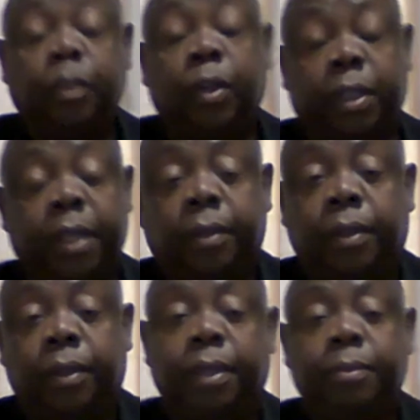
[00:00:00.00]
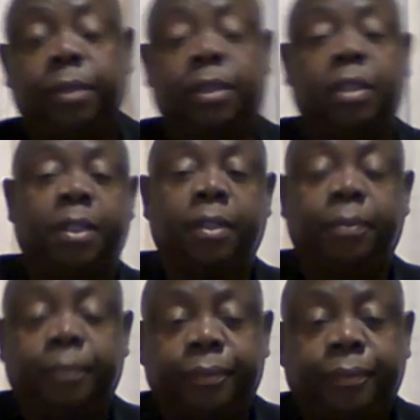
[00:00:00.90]
Okay, okay, Mr. Shamatla.
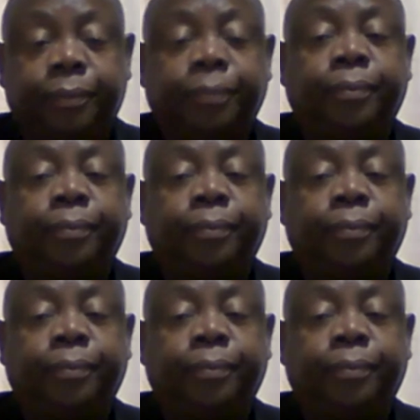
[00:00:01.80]
So now